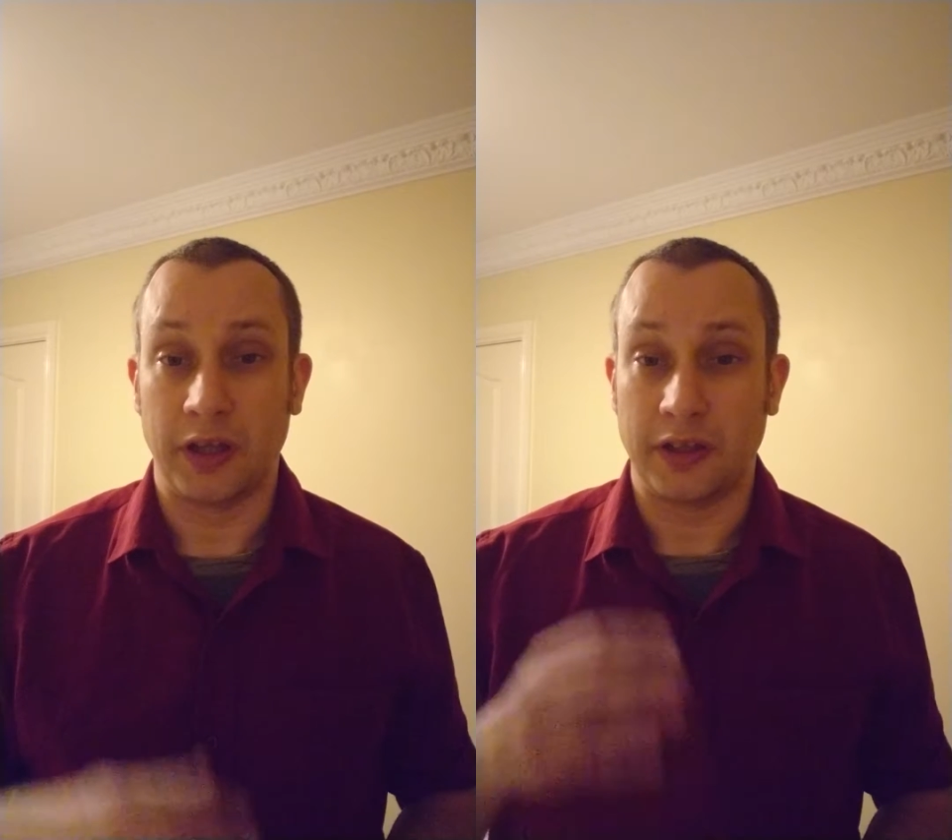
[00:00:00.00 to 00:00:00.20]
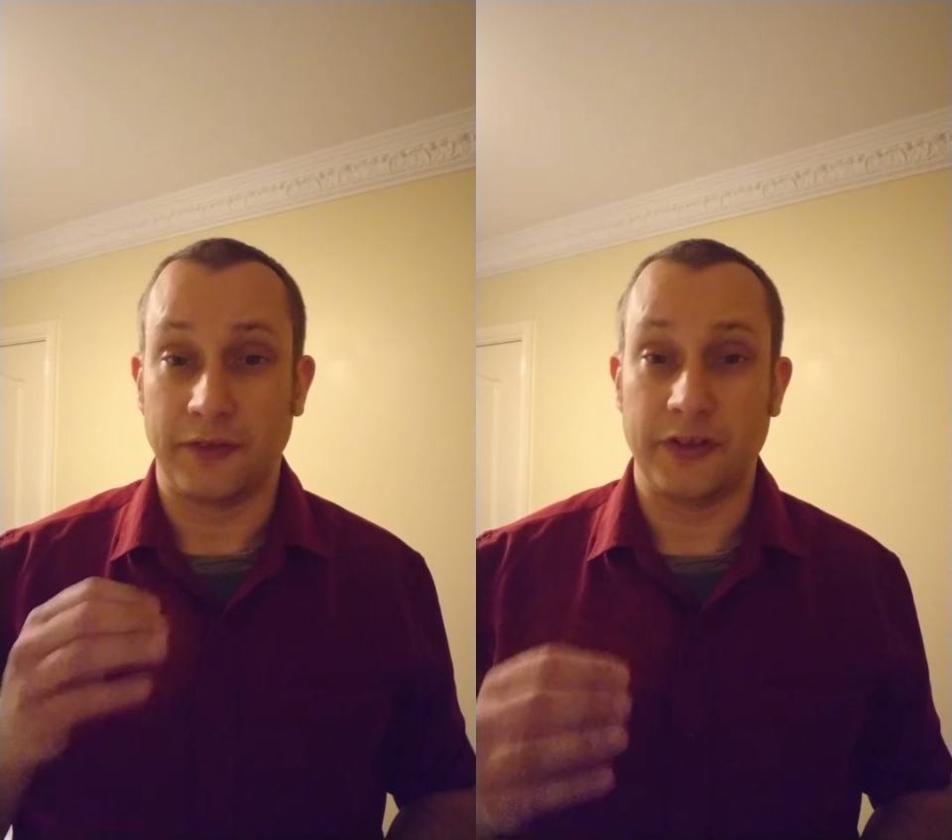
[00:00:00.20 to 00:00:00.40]

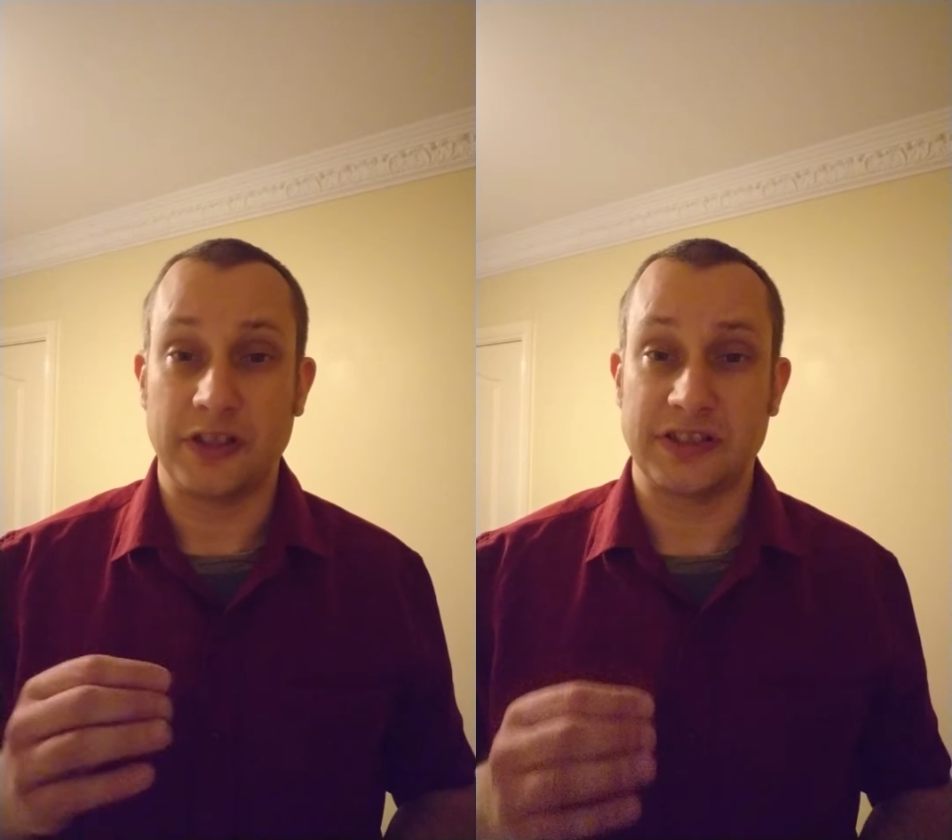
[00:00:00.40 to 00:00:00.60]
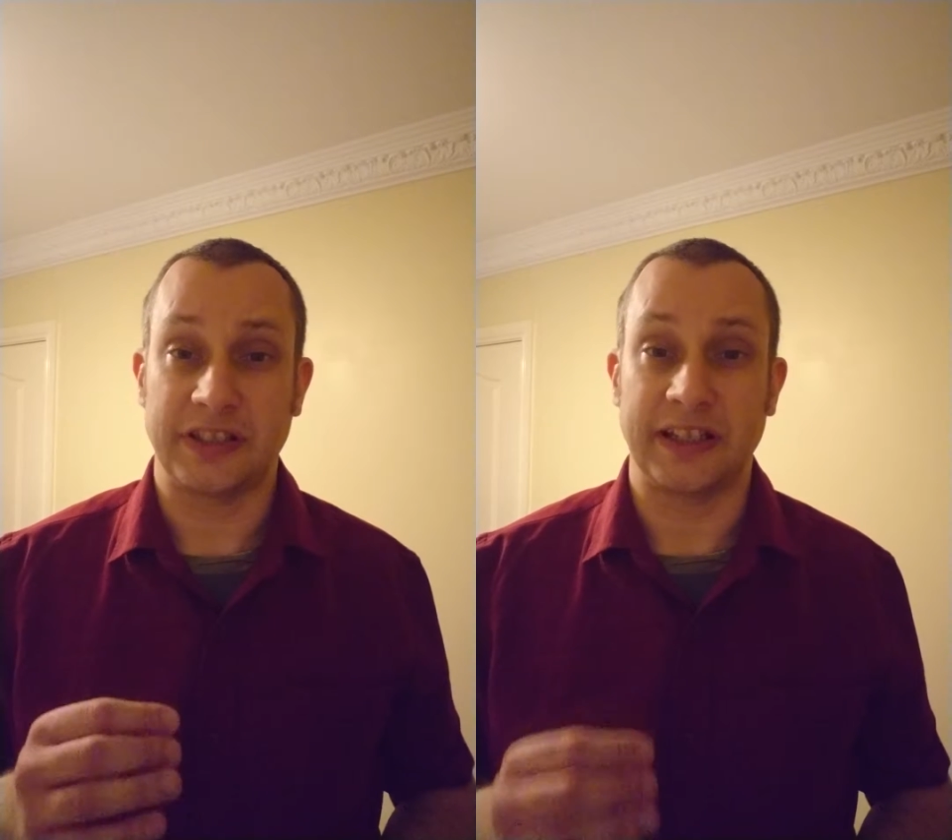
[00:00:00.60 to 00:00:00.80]
The
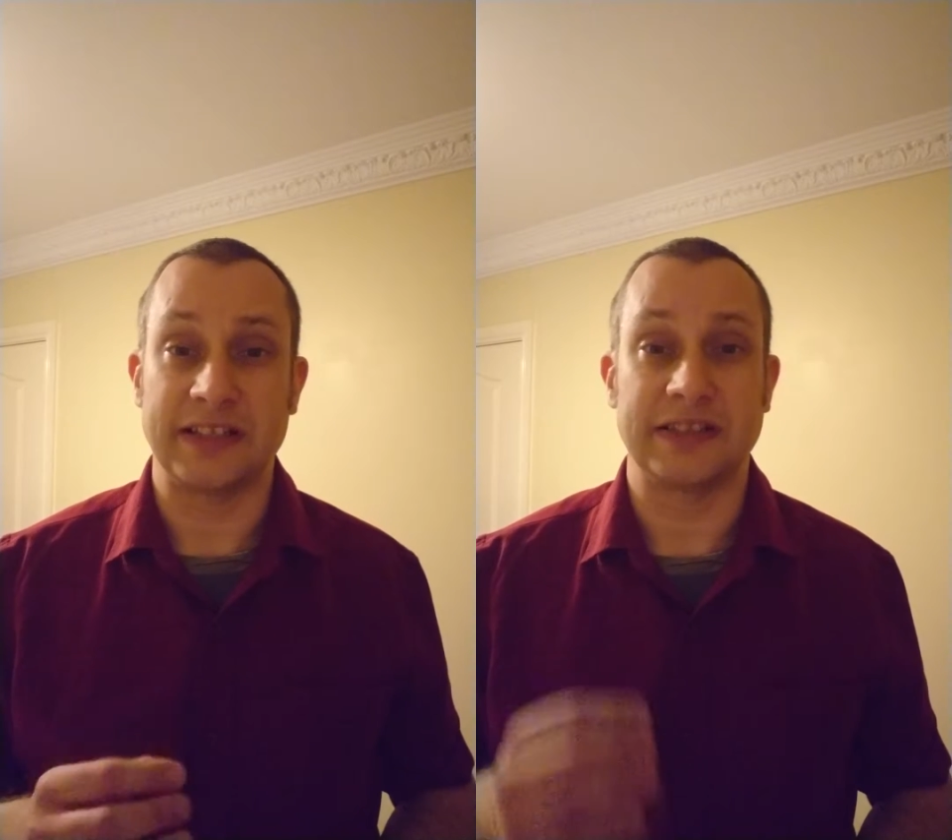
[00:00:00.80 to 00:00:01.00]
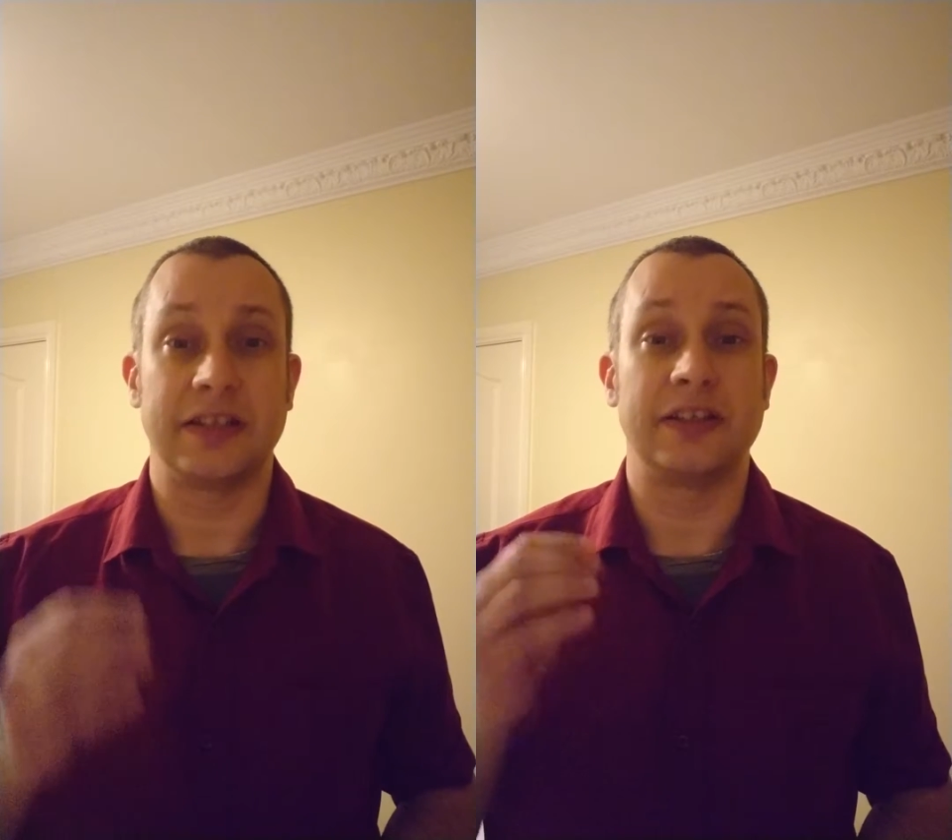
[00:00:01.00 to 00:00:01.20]
first thing
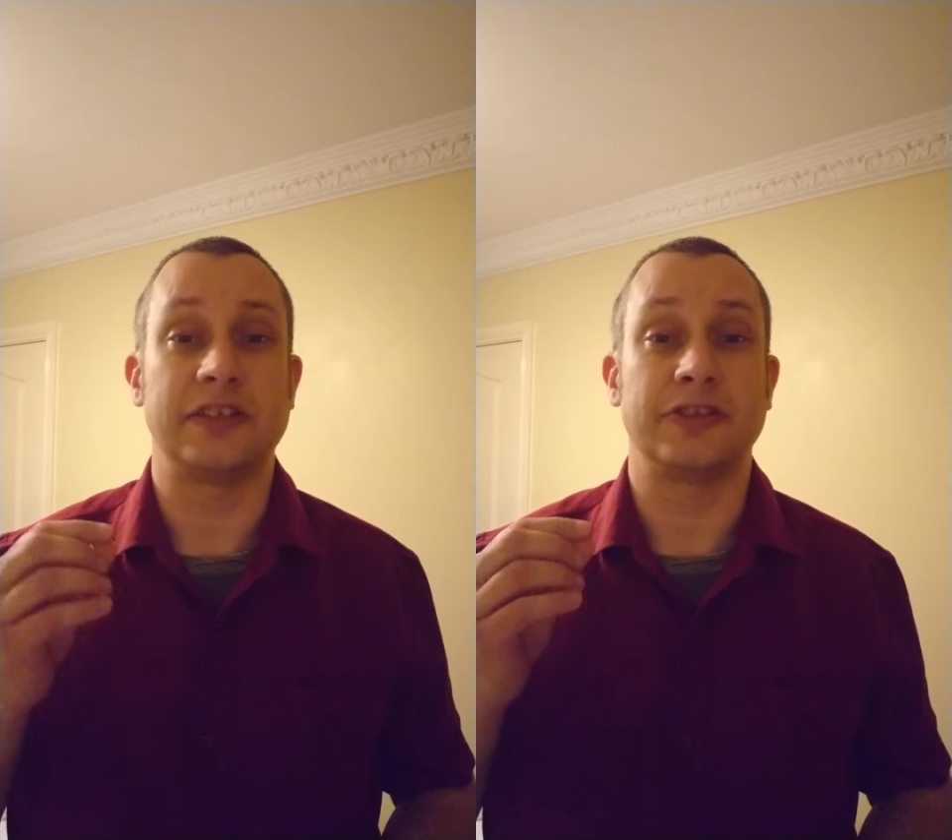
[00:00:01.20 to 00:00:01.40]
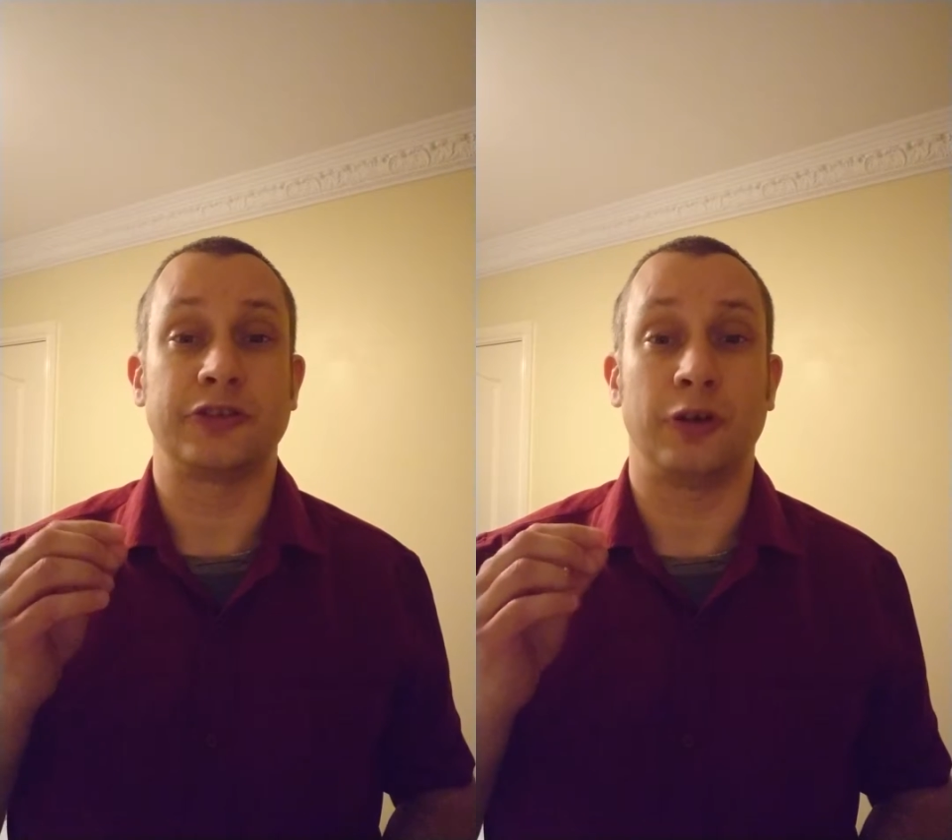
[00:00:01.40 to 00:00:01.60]
is, this
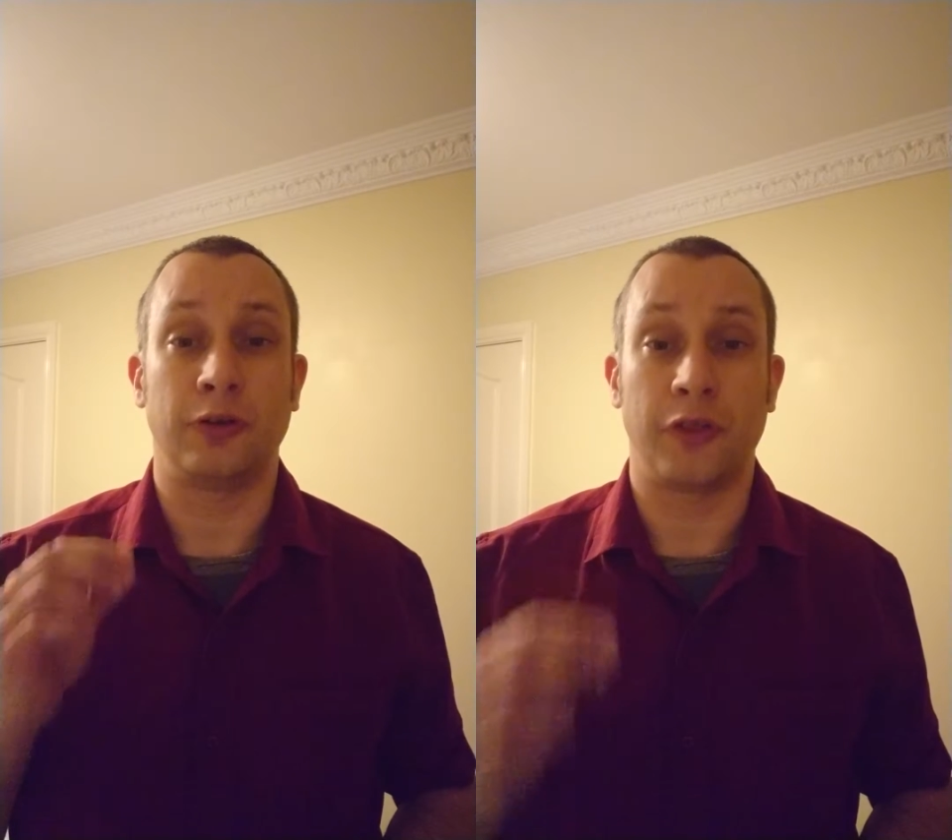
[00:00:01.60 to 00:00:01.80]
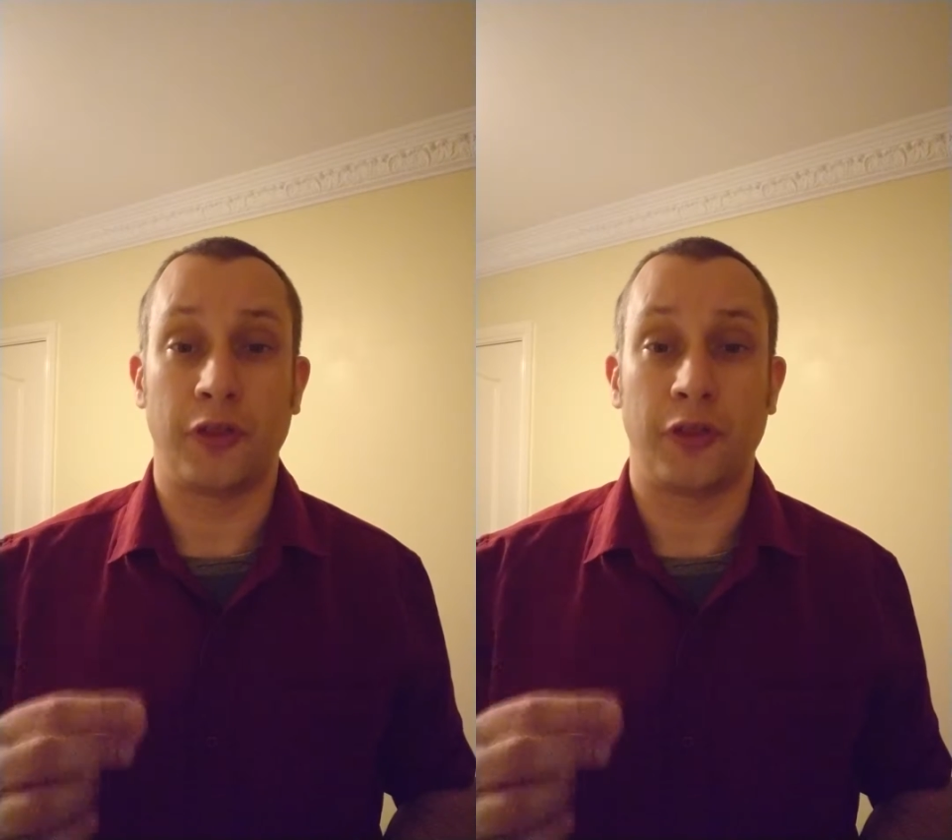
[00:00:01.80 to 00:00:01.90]
is called